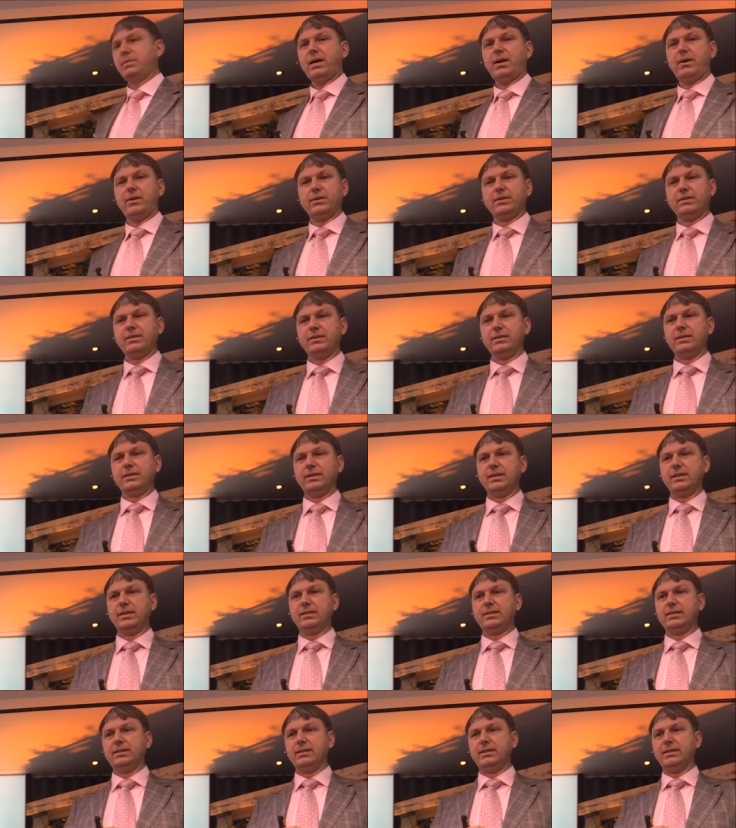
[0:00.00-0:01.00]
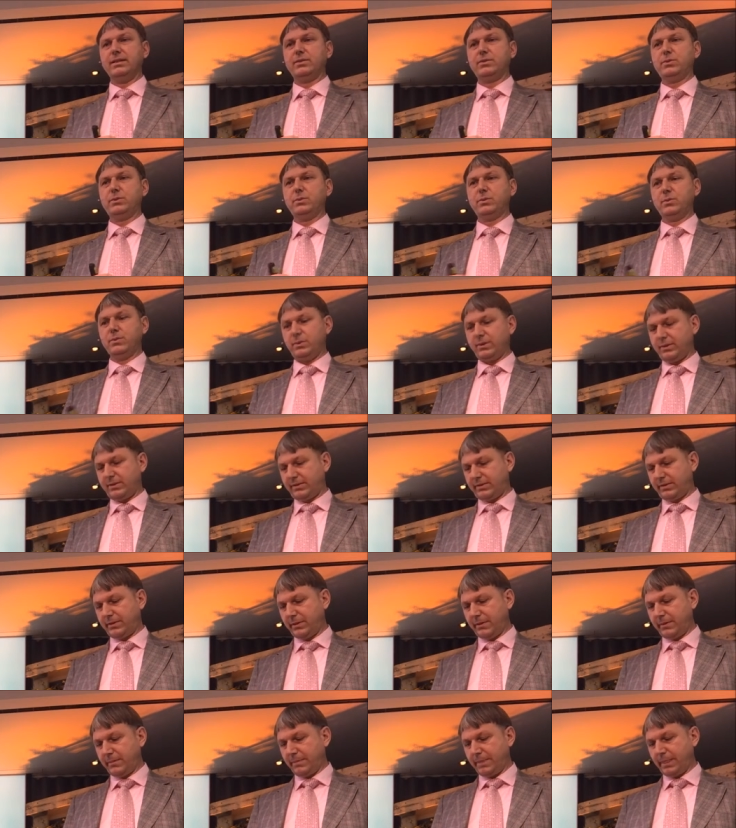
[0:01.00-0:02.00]
about uh, the
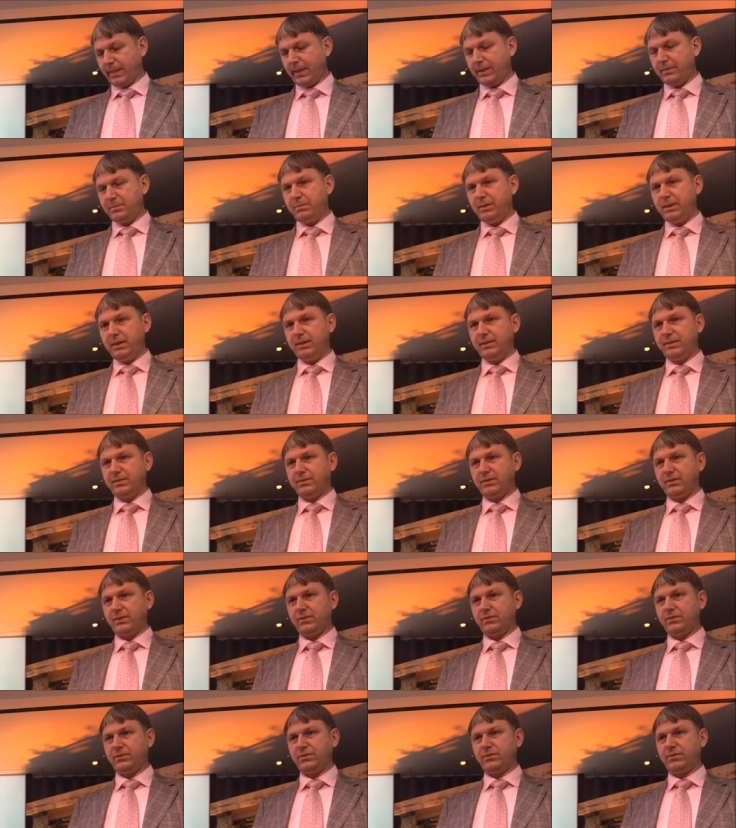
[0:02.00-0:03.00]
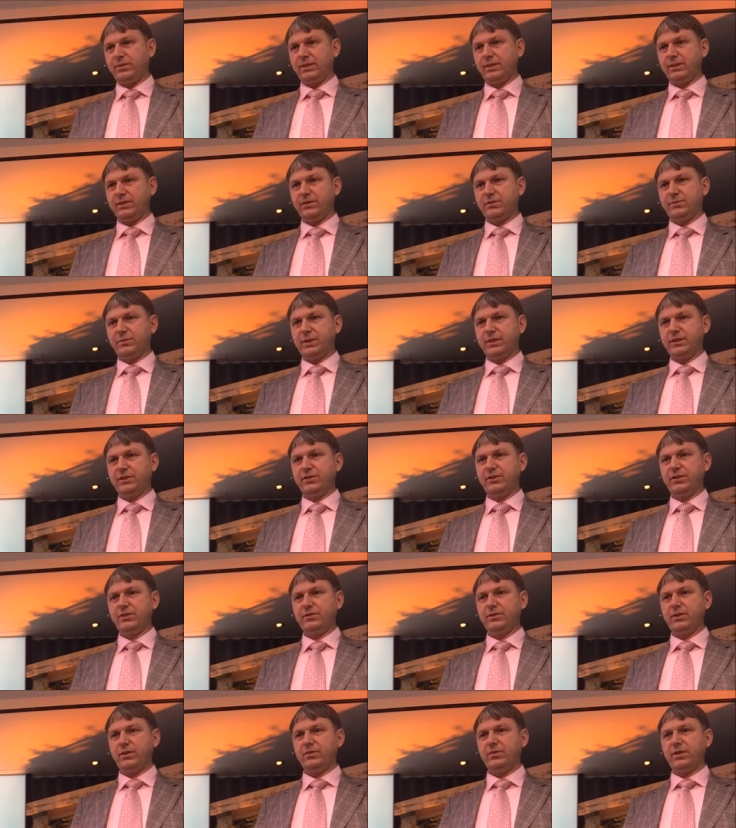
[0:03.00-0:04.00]
tools and means of and
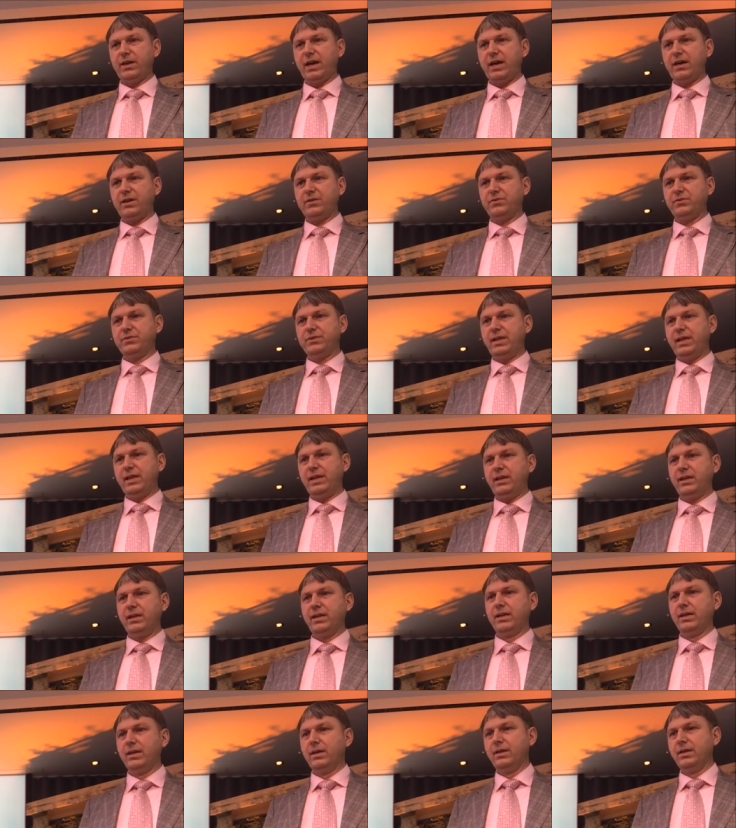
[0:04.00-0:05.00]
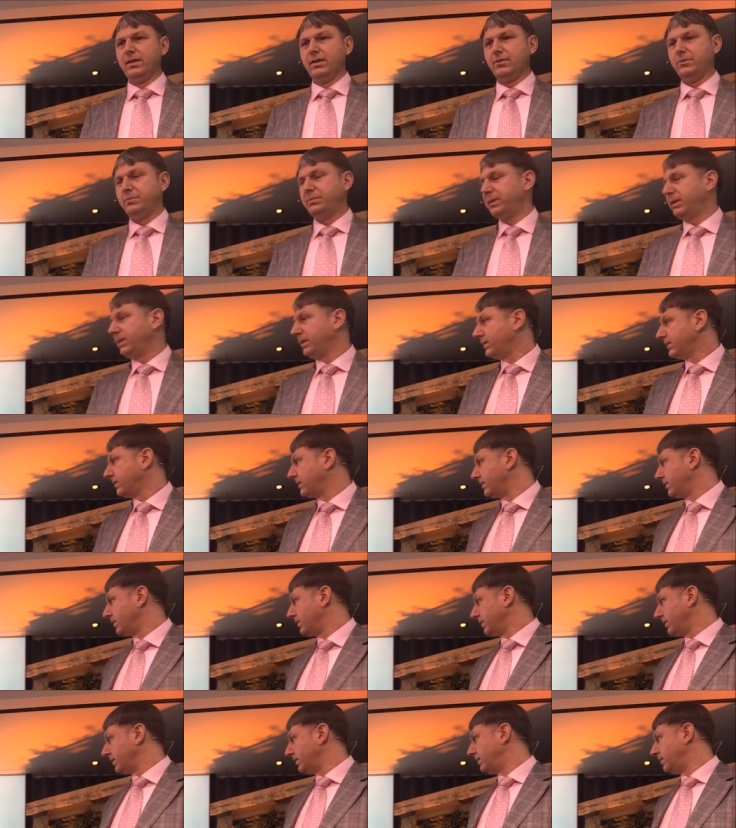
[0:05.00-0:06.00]
strategies of AfD uh,
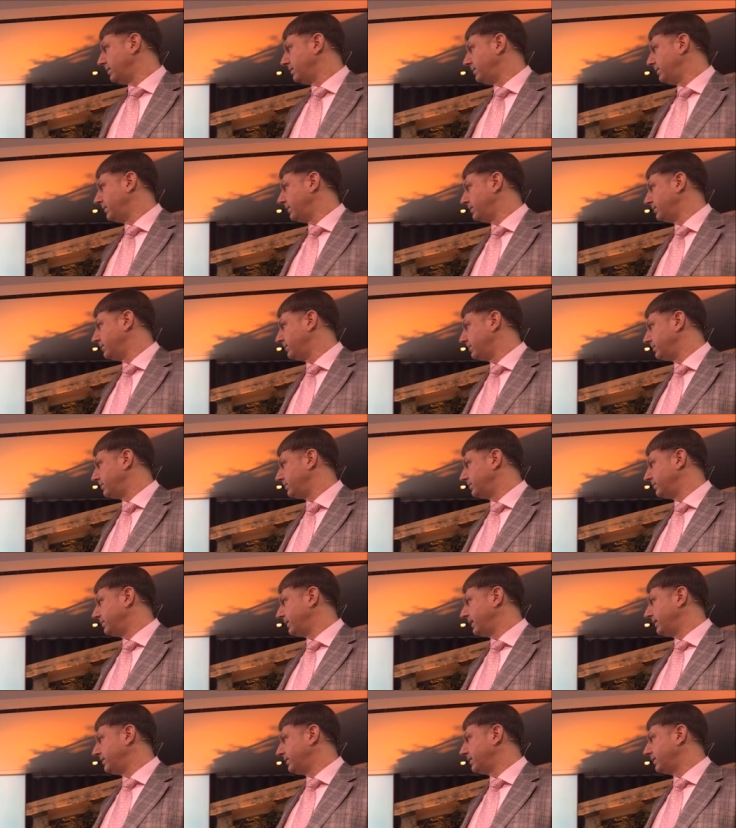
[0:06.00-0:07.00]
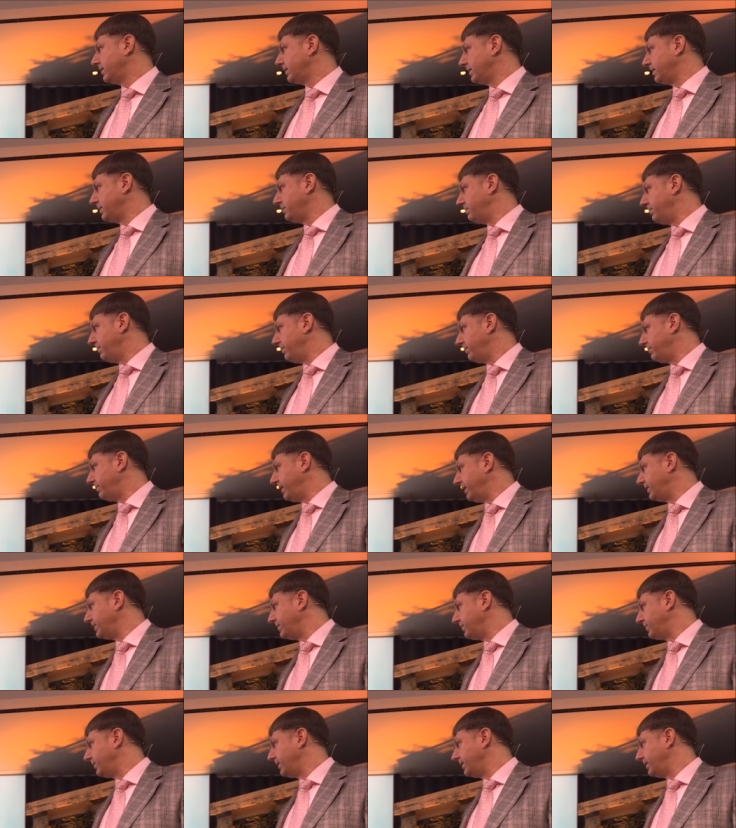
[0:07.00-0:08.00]
being uh, basically
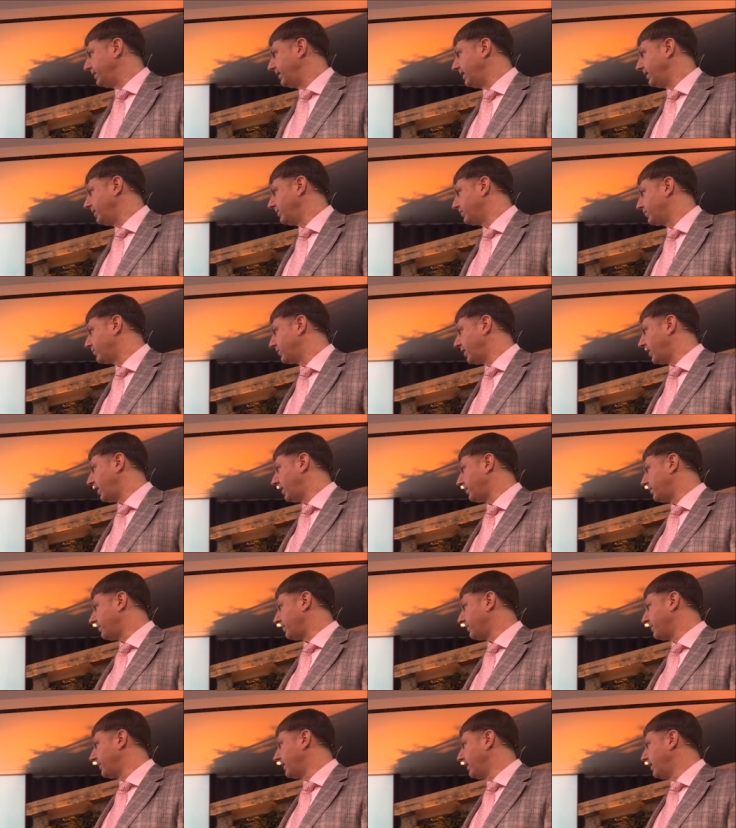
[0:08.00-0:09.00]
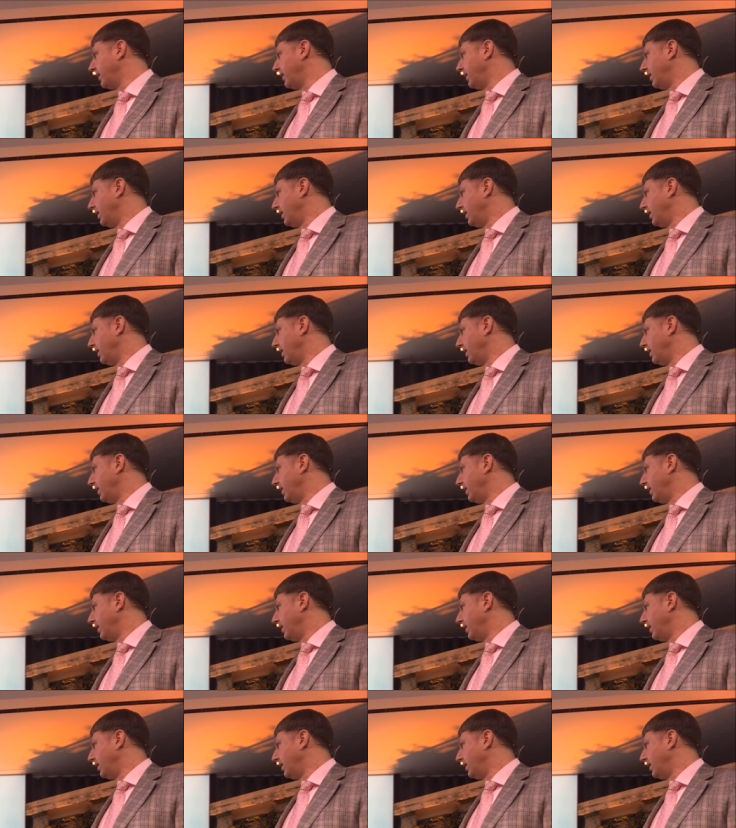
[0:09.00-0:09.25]
benefiting from